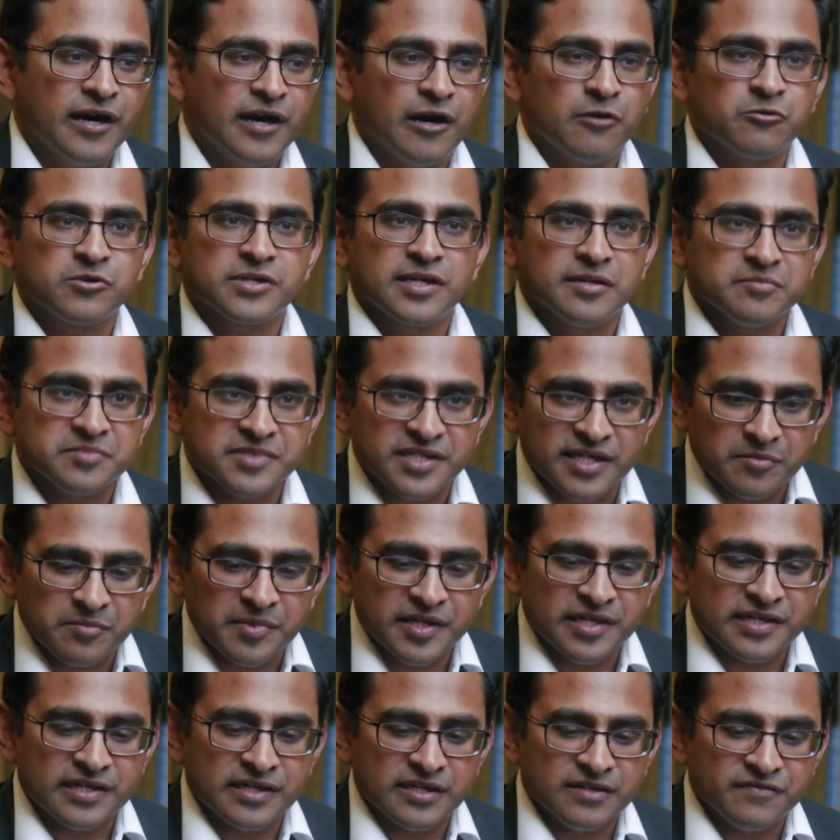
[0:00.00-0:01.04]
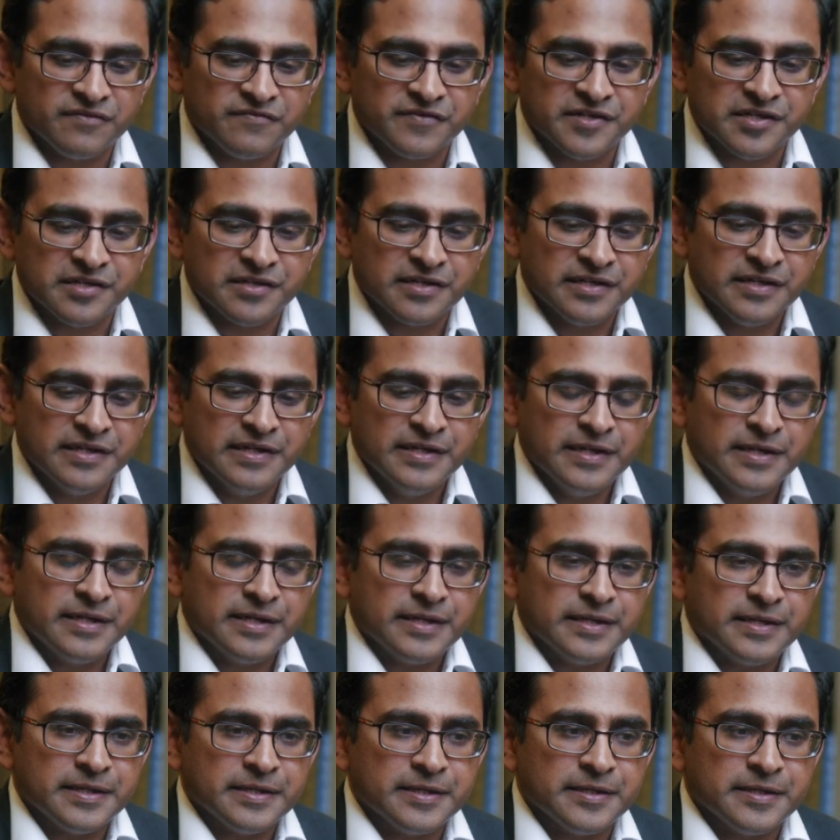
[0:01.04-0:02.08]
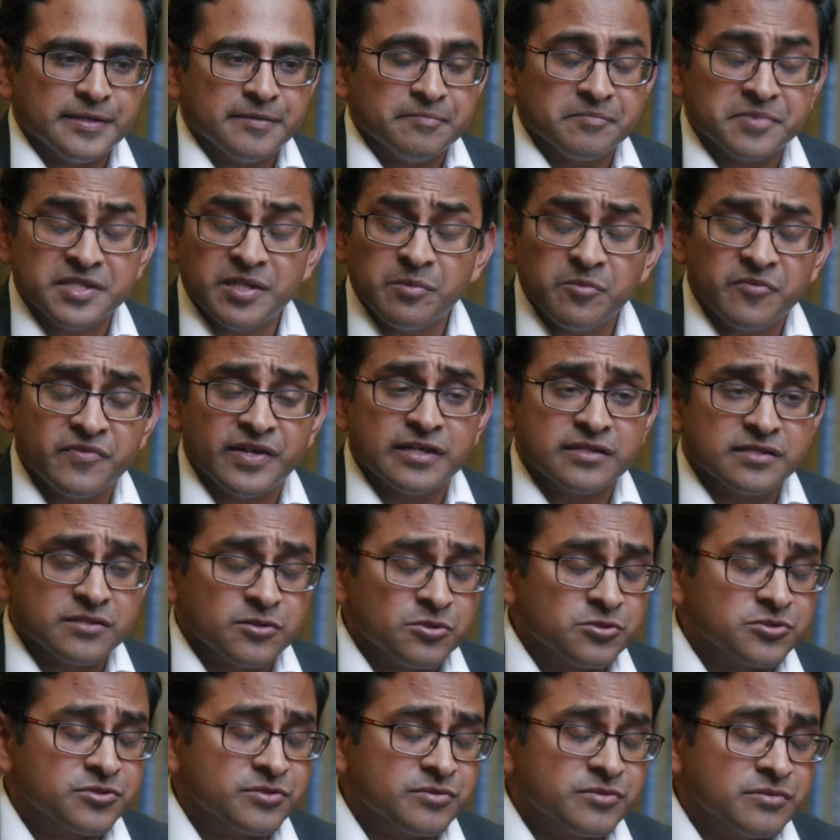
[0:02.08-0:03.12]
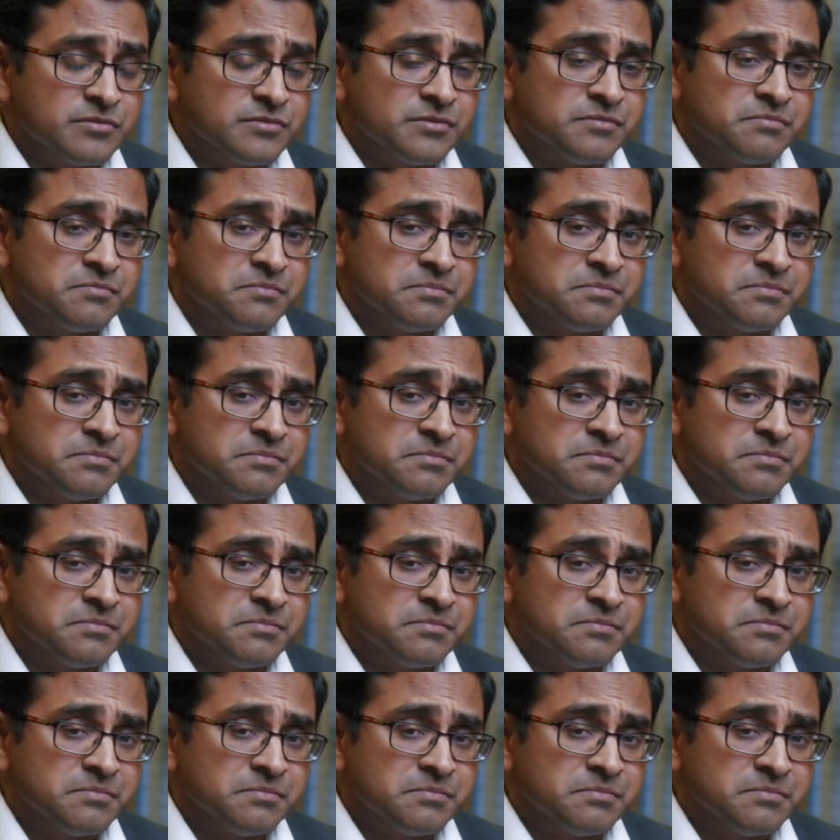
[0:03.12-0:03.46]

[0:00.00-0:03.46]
outcomes that are being delivered. Some of that is also,